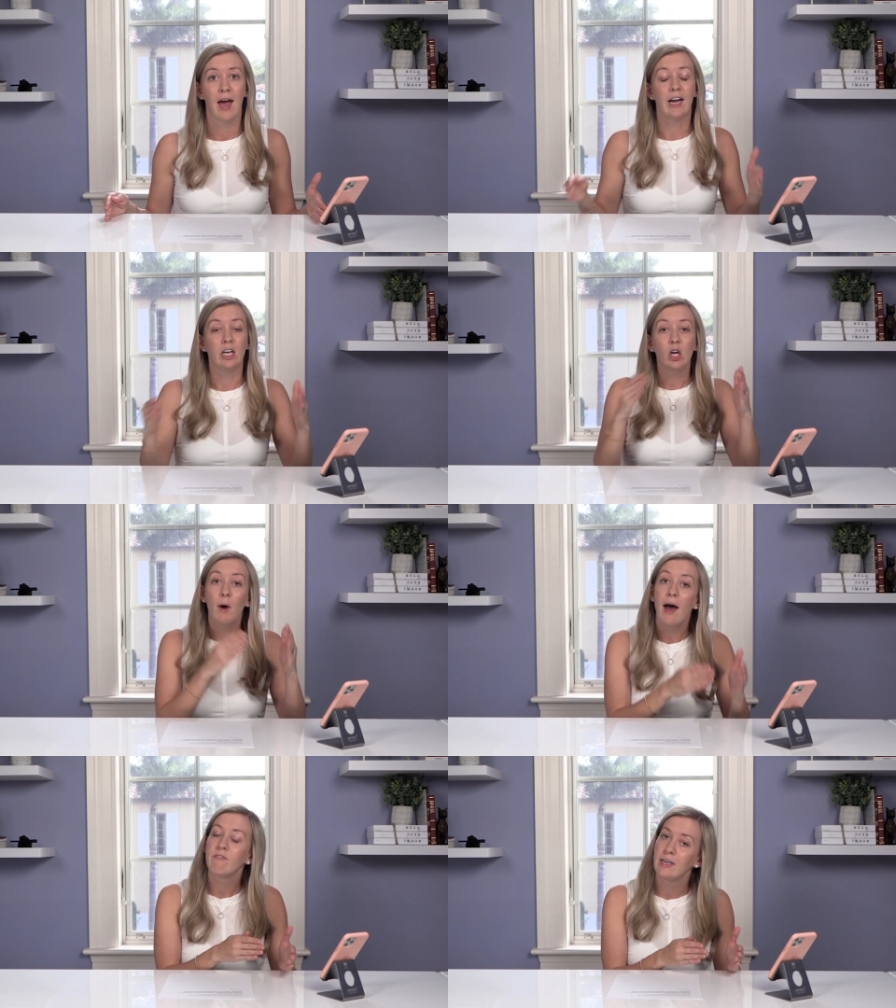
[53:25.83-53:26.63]
And you
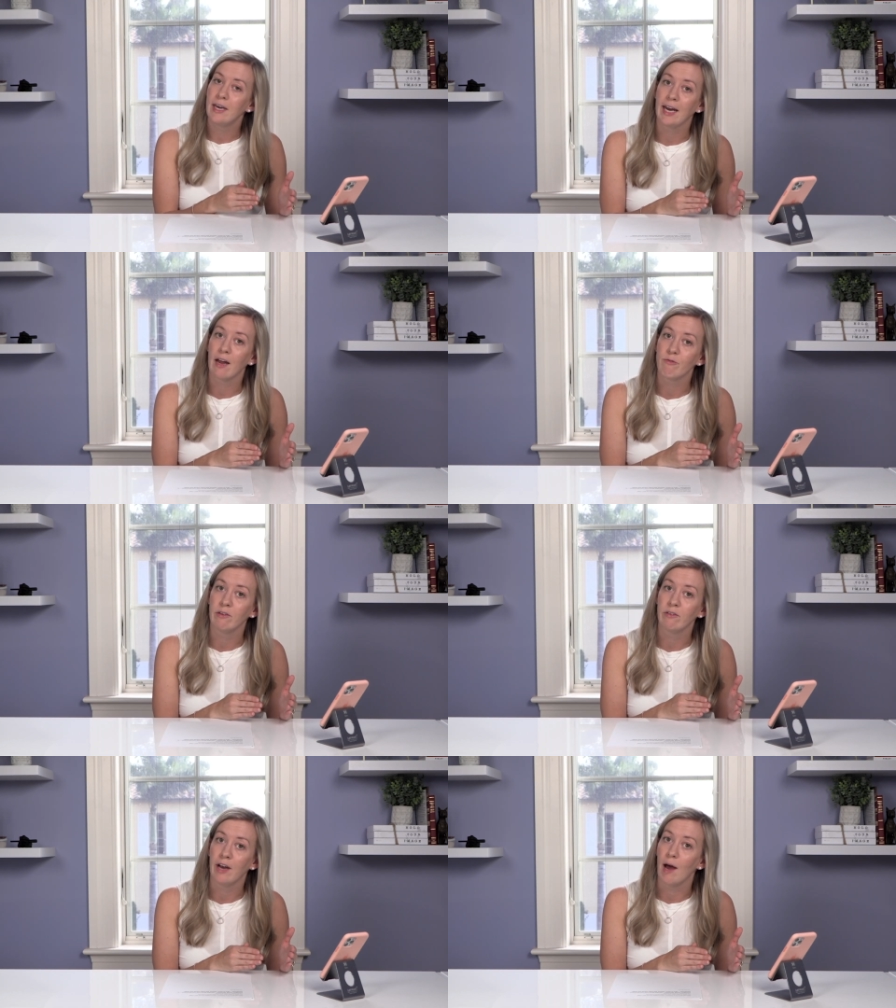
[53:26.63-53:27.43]
have to take
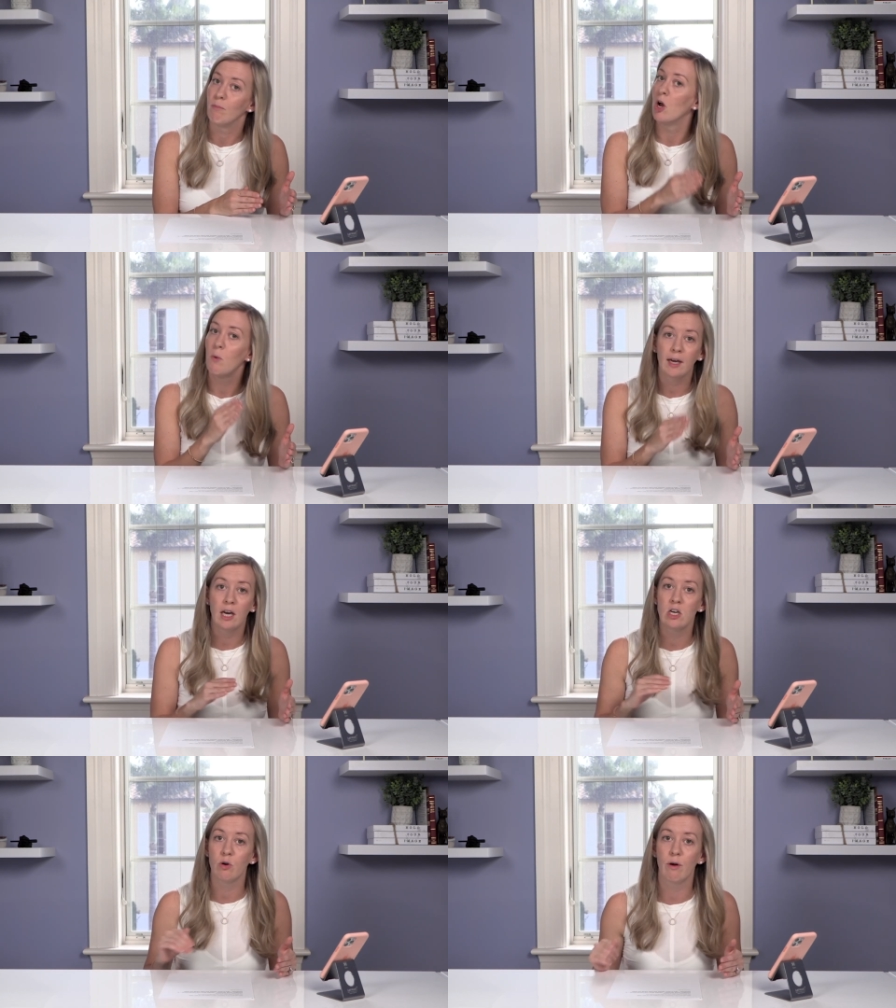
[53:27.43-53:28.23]
every step. No one
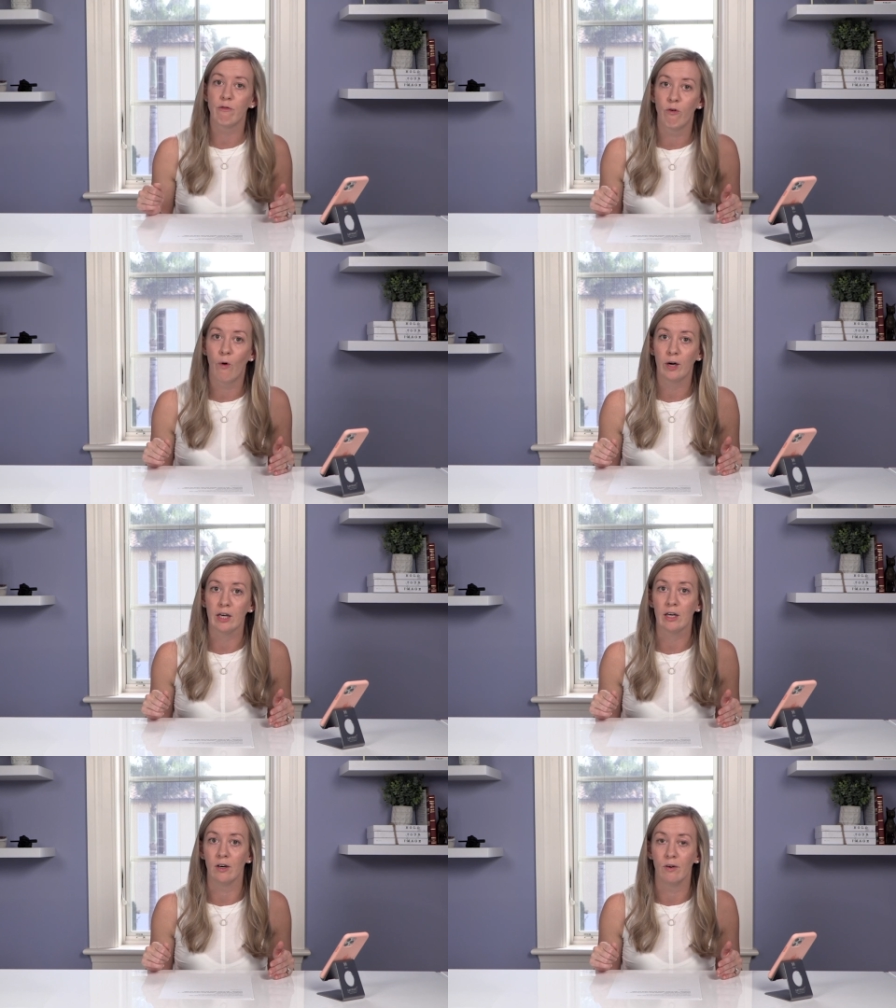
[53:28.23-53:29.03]
can do it for
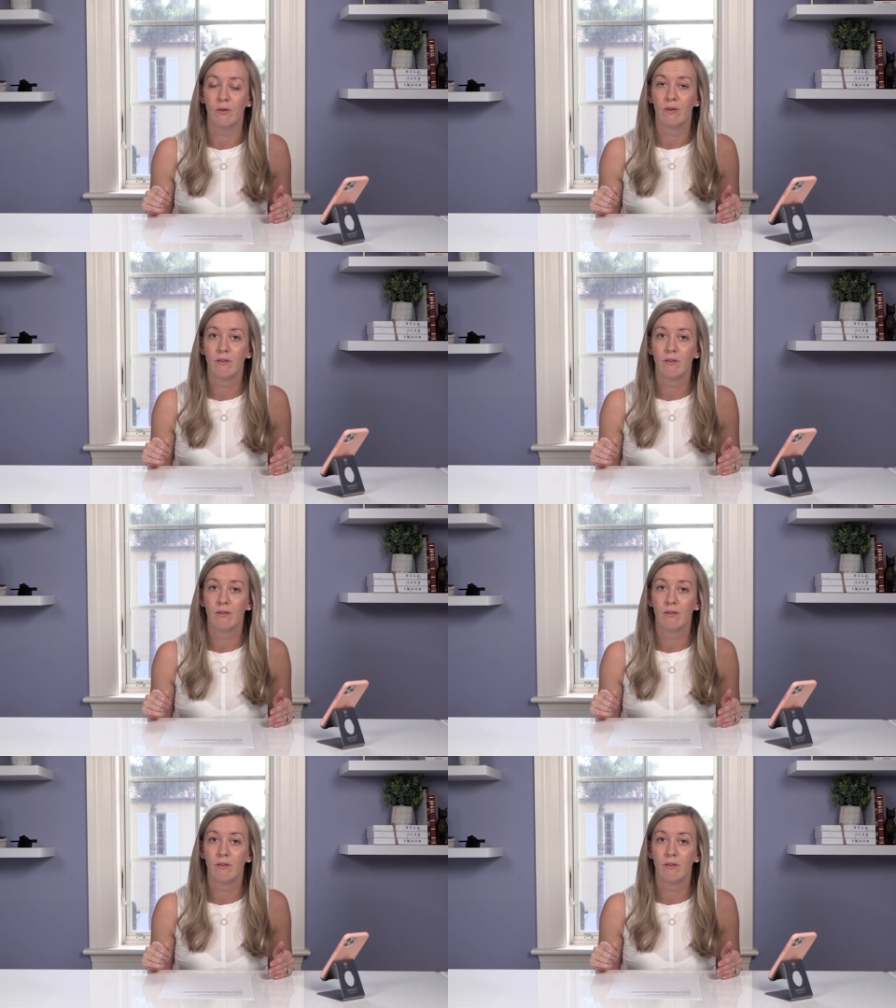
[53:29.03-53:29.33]
you.